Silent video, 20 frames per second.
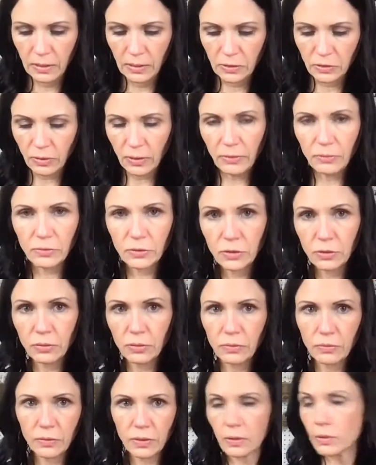So I have two
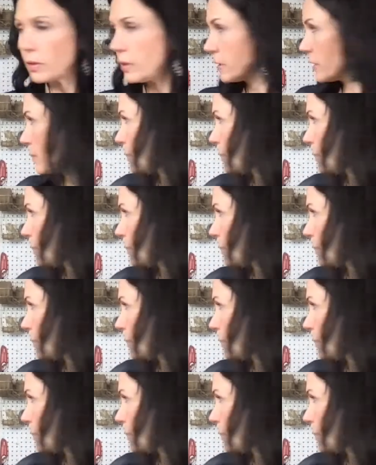of the on